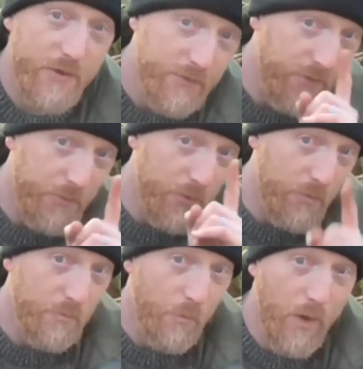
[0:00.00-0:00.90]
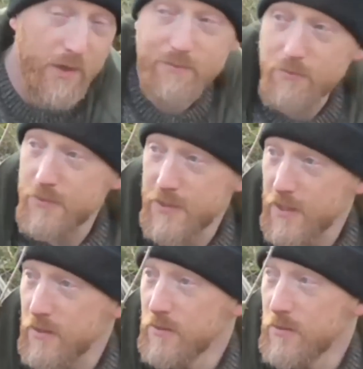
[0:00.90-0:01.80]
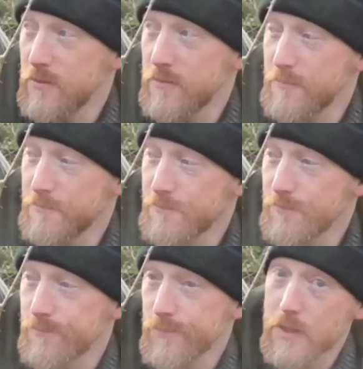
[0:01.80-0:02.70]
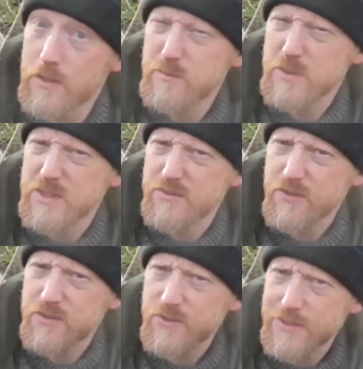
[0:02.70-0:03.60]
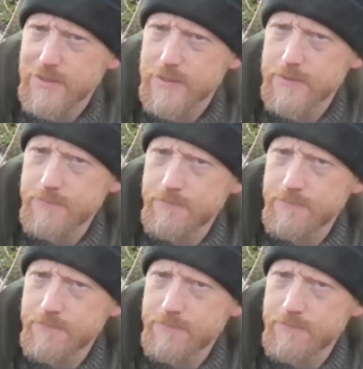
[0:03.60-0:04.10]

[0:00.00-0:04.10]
only filmed on one other video, which is frustrating.